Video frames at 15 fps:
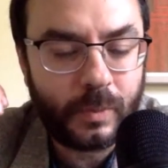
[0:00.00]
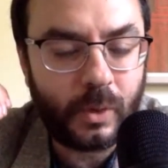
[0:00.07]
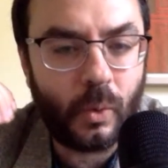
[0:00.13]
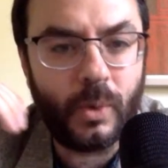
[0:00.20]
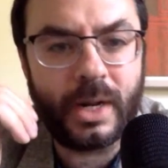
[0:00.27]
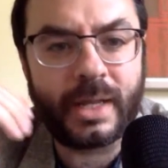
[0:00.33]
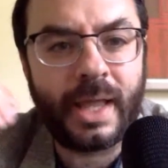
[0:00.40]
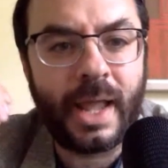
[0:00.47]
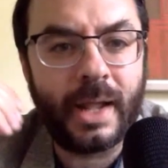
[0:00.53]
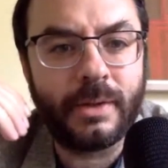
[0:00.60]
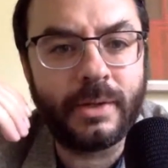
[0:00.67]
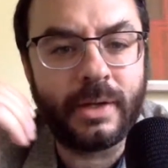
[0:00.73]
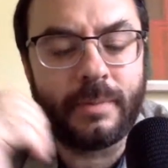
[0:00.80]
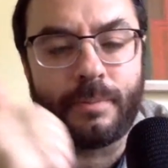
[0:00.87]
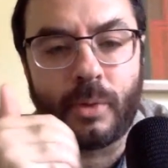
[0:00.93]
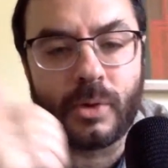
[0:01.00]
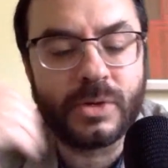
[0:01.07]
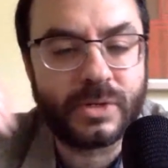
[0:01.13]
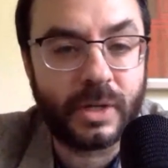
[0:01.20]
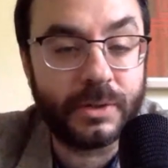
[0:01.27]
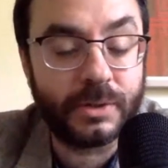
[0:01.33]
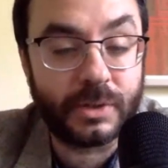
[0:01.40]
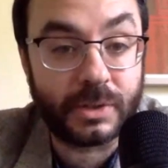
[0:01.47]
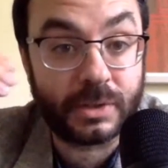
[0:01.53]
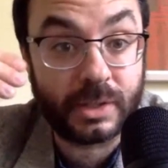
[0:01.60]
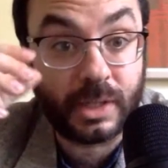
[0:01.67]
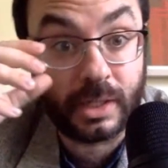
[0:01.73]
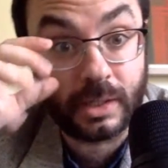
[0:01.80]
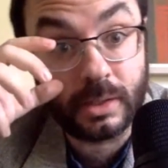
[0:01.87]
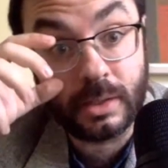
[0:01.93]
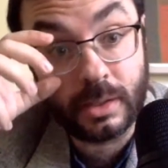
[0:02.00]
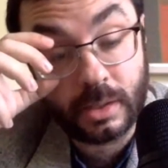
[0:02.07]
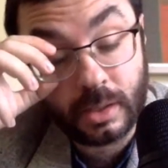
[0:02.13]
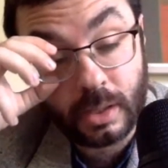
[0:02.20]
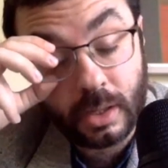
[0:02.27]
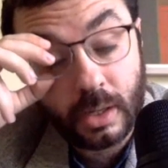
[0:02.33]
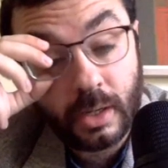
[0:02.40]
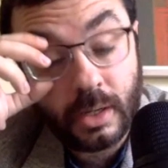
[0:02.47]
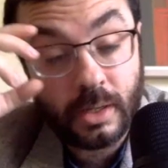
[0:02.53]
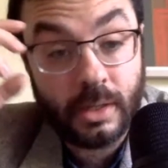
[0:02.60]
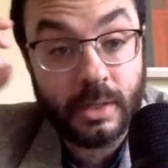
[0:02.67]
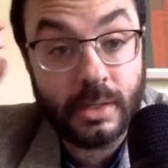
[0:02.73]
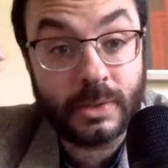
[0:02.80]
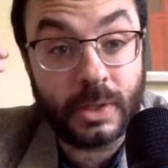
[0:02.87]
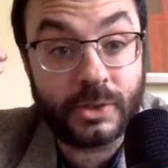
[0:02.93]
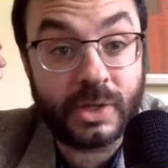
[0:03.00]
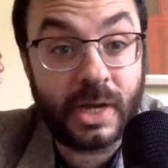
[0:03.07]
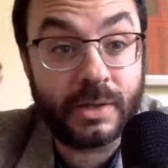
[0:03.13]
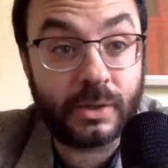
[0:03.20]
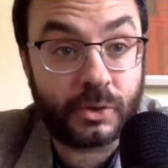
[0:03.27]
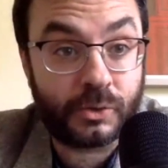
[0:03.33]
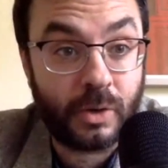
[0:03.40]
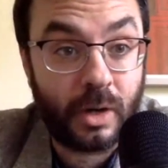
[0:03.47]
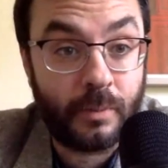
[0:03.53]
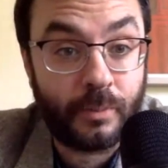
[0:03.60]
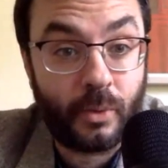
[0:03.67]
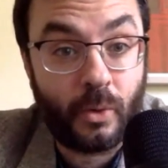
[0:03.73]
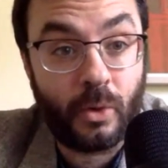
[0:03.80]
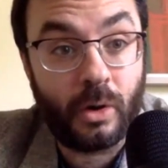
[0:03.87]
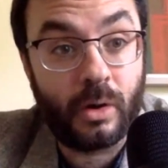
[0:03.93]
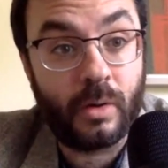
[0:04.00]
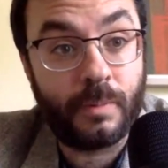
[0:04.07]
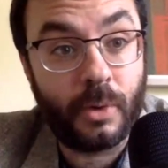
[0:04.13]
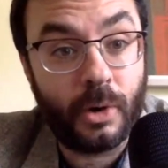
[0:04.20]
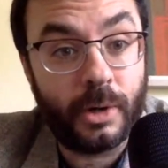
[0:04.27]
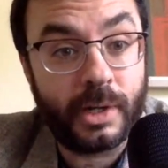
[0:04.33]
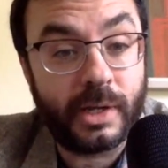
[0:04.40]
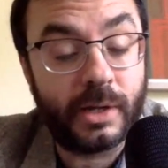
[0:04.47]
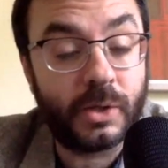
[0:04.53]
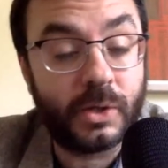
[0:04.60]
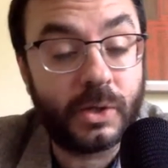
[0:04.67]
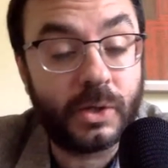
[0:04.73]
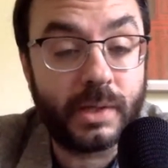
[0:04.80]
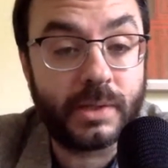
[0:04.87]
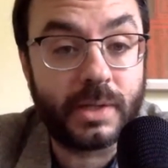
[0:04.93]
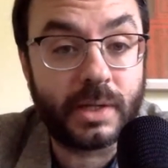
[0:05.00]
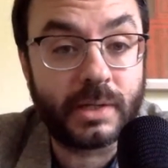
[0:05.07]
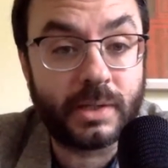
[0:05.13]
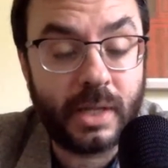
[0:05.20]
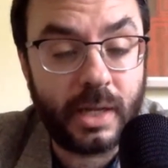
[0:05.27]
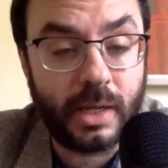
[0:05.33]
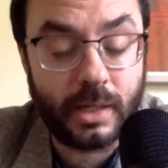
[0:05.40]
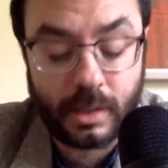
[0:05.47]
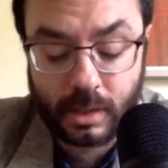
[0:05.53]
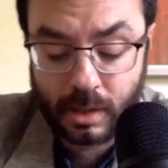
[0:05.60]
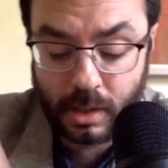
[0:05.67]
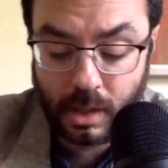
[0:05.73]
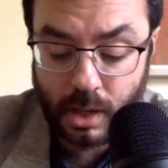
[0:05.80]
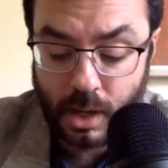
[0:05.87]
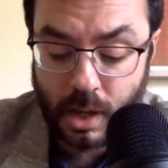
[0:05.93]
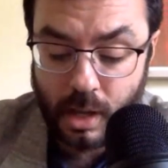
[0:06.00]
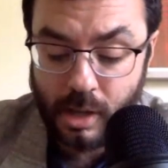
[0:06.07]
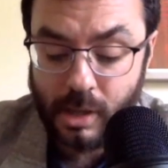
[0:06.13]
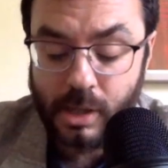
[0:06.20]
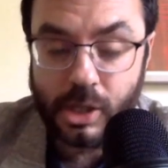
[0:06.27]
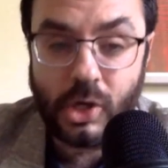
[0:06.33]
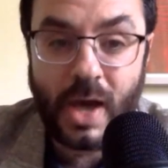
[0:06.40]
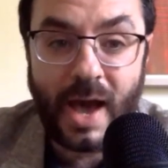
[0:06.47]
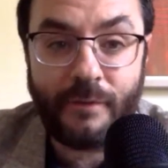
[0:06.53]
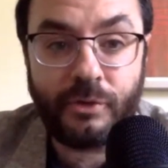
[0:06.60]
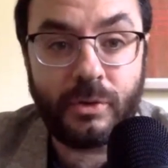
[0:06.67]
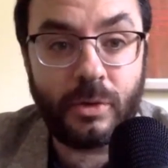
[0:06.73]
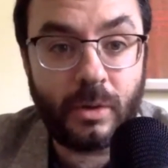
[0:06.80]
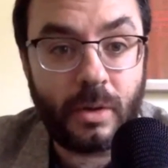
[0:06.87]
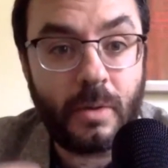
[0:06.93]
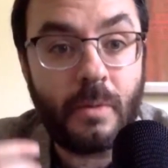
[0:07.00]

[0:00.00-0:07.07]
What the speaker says: when a candidate bursts onto the scene, such as a Trump or a Bernie in 2016, you have to